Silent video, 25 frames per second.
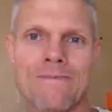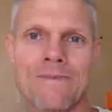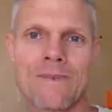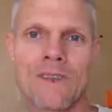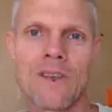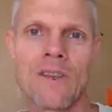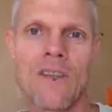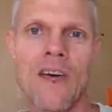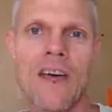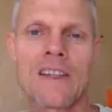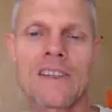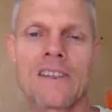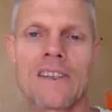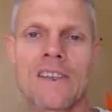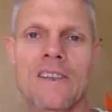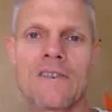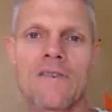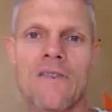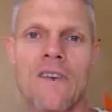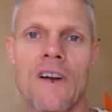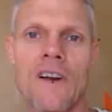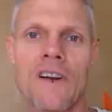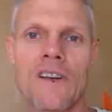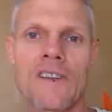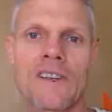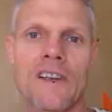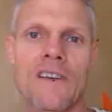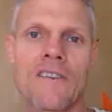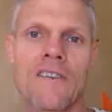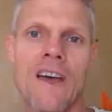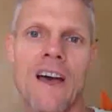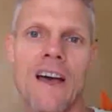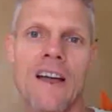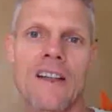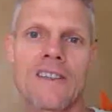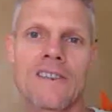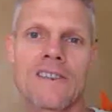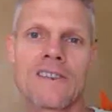So that's as far as I've
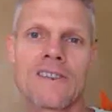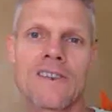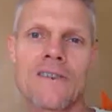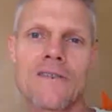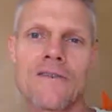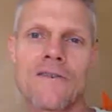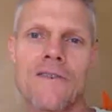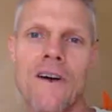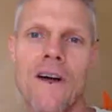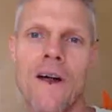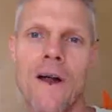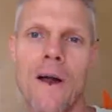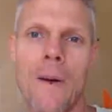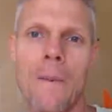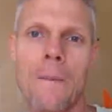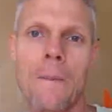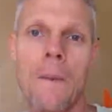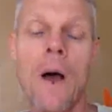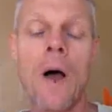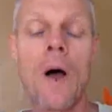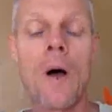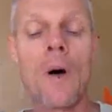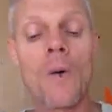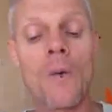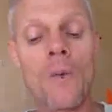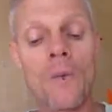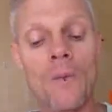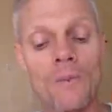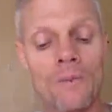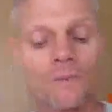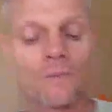gotten so far. Oh,